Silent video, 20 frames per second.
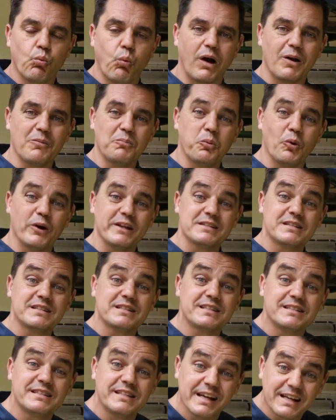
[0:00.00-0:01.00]

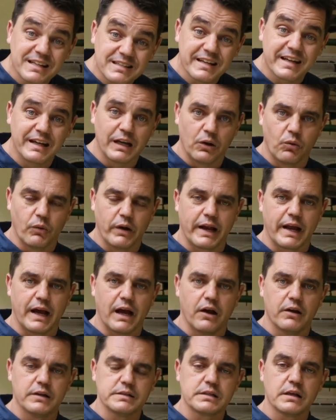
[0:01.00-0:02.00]
1.6 kilowatt
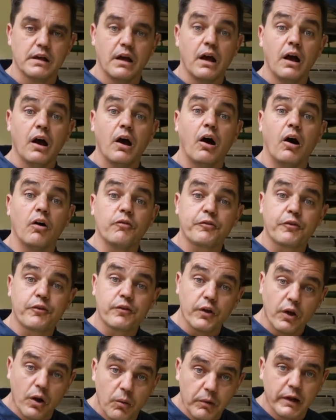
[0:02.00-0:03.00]
hours of
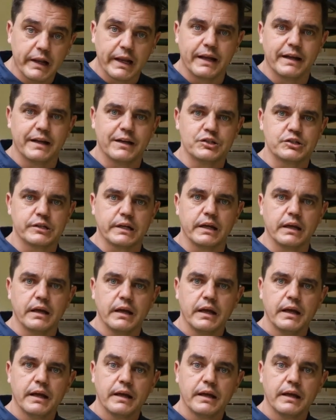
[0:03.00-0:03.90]
thermal energy